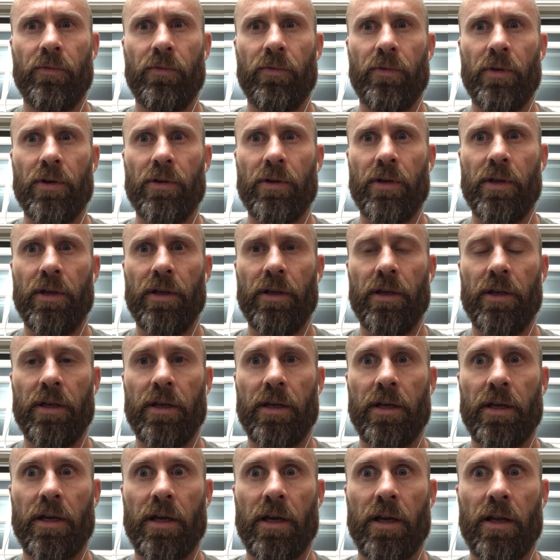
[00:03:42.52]
very
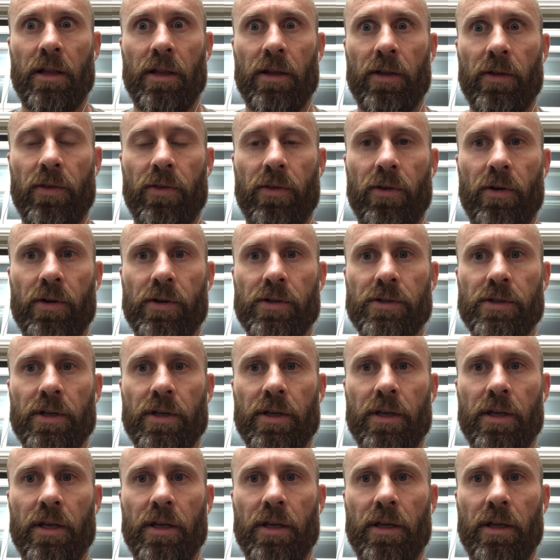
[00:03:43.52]
kind of
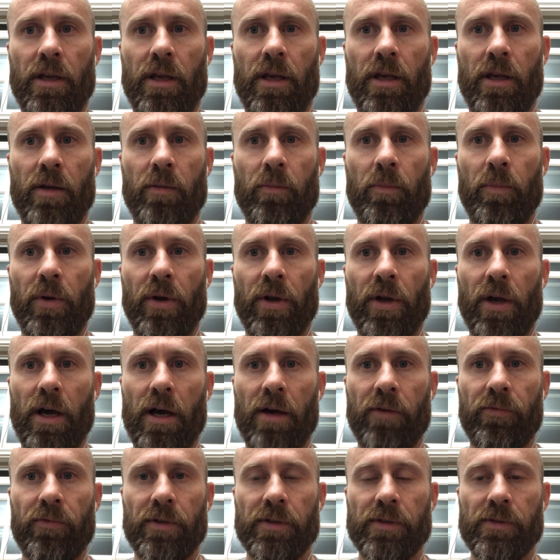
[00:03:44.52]
lethargic and put
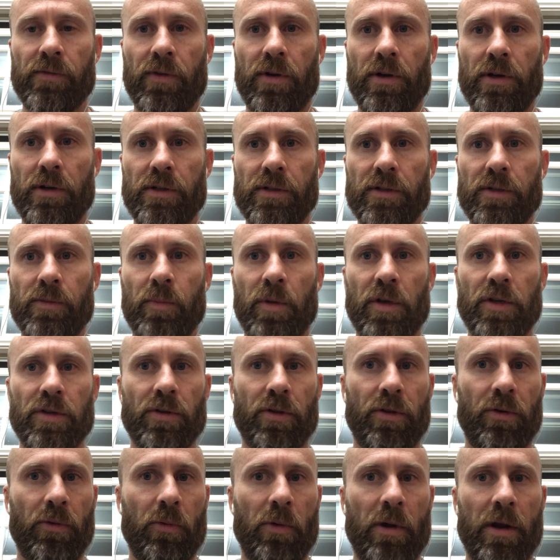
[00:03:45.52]
off as far as
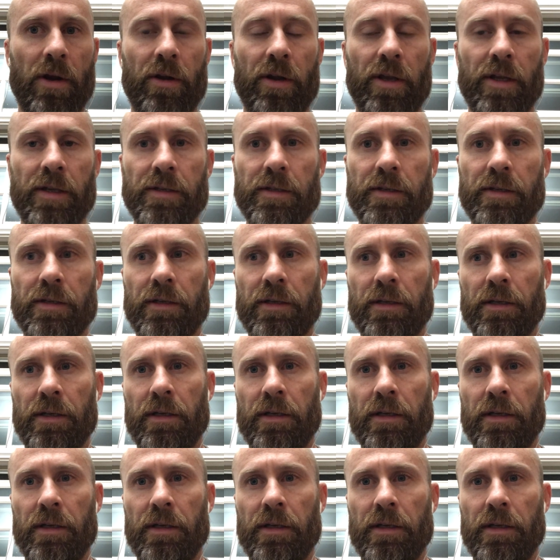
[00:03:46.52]
spatial awareness.